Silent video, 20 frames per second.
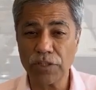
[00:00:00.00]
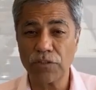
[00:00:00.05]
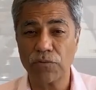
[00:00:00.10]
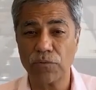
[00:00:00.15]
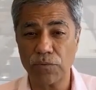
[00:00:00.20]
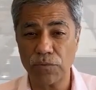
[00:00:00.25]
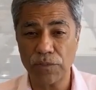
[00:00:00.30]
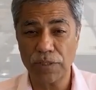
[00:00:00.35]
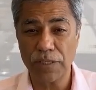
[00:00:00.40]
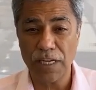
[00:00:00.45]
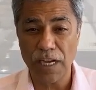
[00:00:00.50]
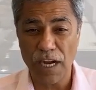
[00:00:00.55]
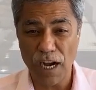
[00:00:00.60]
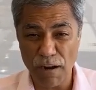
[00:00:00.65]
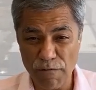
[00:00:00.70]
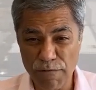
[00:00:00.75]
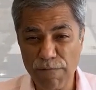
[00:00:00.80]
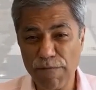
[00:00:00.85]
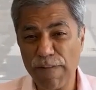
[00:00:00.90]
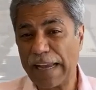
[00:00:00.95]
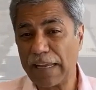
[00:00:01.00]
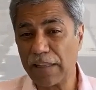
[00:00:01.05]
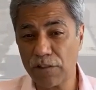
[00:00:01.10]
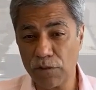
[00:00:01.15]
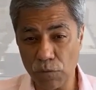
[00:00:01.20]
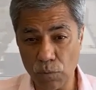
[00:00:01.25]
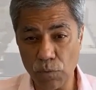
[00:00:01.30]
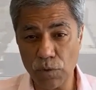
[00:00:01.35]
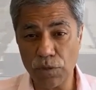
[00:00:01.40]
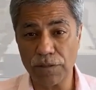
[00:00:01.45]
to affect the
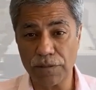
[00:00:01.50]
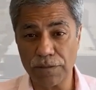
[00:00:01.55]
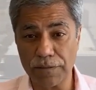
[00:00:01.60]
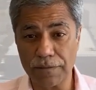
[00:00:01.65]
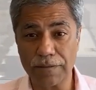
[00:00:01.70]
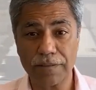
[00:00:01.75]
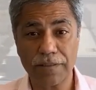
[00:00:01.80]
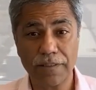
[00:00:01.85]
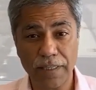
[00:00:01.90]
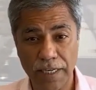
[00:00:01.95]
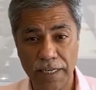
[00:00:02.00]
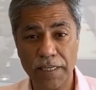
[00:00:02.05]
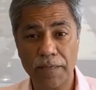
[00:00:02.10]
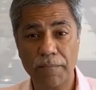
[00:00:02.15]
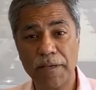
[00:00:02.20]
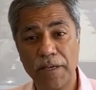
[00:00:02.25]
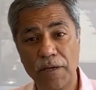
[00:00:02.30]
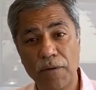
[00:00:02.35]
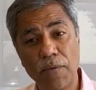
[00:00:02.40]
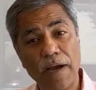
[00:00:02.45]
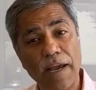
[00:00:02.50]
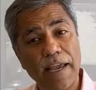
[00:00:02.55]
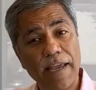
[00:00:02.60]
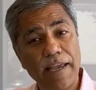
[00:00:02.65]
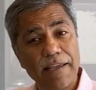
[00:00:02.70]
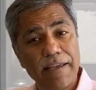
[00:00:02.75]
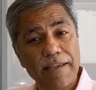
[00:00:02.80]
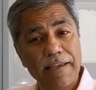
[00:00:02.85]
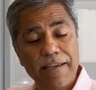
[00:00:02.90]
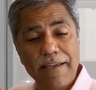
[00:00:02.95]
world in a big way
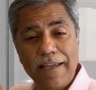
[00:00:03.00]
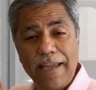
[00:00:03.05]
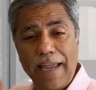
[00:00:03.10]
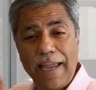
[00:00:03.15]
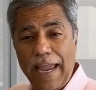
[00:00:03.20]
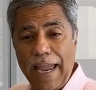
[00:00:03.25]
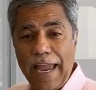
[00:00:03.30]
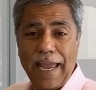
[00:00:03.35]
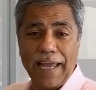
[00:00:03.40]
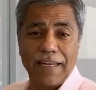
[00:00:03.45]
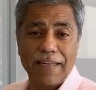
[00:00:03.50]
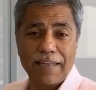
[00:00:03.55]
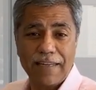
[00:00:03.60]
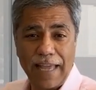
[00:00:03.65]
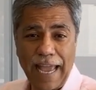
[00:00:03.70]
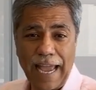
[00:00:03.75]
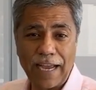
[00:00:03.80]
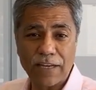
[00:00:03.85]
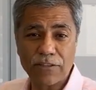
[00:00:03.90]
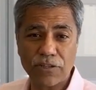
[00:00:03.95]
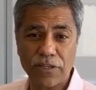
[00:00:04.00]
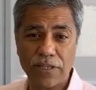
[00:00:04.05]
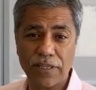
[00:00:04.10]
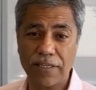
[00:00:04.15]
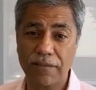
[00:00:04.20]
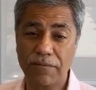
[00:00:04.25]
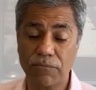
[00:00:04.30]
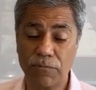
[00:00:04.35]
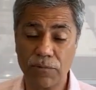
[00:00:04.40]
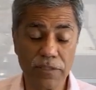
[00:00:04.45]
and
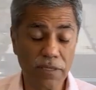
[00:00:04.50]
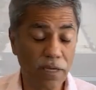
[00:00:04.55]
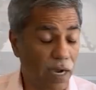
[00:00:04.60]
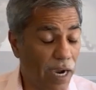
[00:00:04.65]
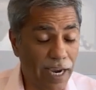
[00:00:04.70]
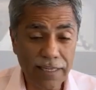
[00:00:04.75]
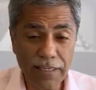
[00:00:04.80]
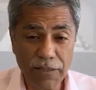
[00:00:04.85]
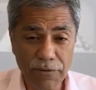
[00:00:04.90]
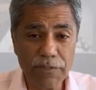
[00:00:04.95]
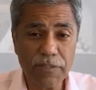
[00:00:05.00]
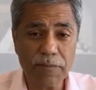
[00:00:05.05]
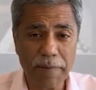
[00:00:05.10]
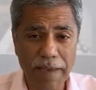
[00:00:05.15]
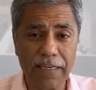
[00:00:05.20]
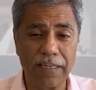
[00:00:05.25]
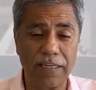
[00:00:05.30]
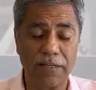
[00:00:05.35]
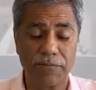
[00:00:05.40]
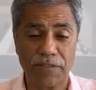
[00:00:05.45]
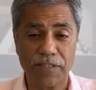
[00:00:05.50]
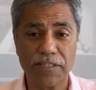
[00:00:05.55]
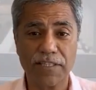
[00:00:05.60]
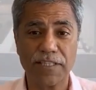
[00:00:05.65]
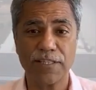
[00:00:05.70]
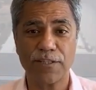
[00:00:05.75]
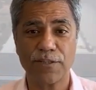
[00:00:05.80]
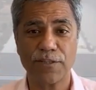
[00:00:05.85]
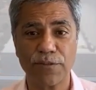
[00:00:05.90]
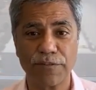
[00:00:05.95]
actually was highly respected. He was
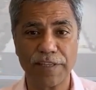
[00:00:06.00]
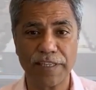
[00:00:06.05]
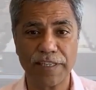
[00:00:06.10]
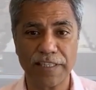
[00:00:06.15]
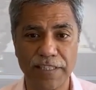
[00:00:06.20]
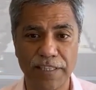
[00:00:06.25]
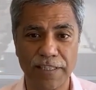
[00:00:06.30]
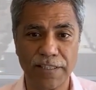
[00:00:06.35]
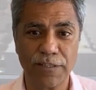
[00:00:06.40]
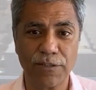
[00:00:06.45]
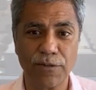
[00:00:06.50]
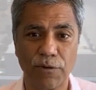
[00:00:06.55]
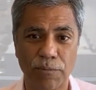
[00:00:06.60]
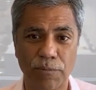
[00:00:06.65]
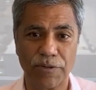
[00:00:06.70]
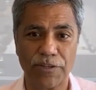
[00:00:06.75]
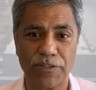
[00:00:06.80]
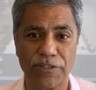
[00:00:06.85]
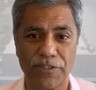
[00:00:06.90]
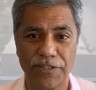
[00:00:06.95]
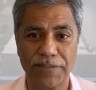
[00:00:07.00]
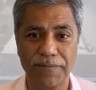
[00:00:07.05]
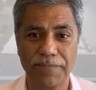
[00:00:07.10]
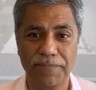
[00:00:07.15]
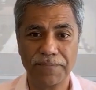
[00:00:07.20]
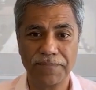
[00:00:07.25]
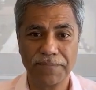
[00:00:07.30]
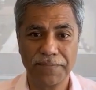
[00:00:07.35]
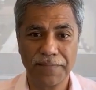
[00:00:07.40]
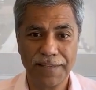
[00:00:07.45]
CTO of AT&T Corporation.
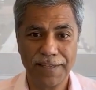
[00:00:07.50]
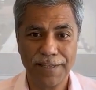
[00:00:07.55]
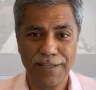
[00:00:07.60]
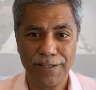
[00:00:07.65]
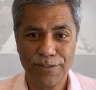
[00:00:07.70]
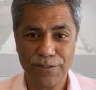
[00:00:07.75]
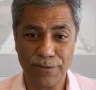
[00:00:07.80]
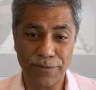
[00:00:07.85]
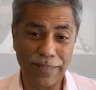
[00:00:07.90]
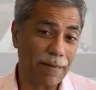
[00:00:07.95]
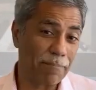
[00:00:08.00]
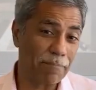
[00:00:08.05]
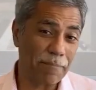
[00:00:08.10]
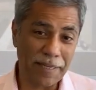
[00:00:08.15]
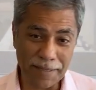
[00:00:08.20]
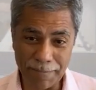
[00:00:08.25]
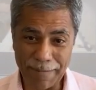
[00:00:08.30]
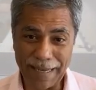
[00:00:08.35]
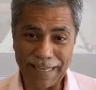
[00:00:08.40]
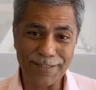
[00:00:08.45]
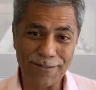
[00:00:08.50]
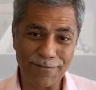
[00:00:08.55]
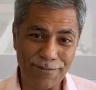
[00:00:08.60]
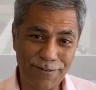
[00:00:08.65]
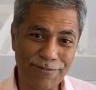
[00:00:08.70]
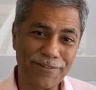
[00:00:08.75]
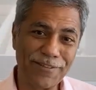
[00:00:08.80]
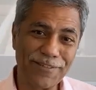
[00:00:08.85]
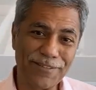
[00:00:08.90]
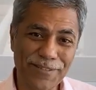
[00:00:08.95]
So that made a massive
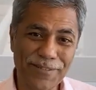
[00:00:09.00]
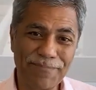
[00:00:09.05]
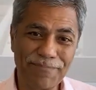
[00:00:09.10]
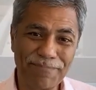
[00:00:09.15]
difference.